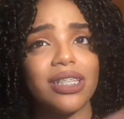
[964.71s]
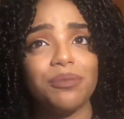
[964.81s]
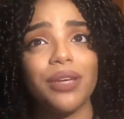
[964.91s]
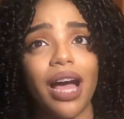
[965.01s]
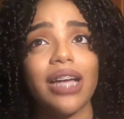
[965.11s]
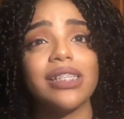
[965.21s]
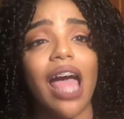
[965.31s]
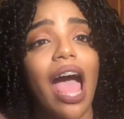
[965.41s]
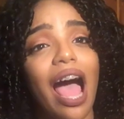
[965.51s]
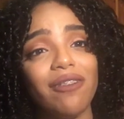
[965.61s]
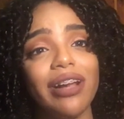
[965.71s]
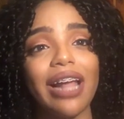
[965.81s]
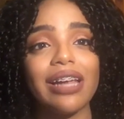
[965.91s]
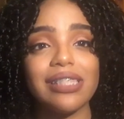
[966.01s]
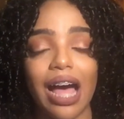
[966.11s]
just because I ran
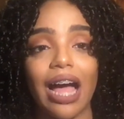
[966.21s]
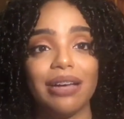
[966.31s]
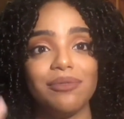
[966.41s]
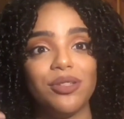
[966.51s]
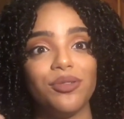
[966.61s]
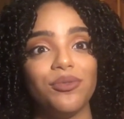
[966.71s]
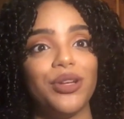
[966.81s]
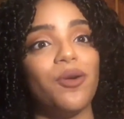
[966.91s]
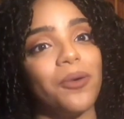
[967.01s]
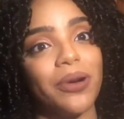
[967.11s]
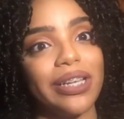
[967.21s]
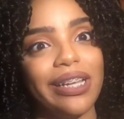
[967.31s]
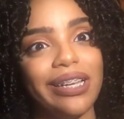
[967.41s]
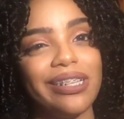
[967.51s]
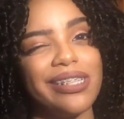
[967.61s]
out of time to record it.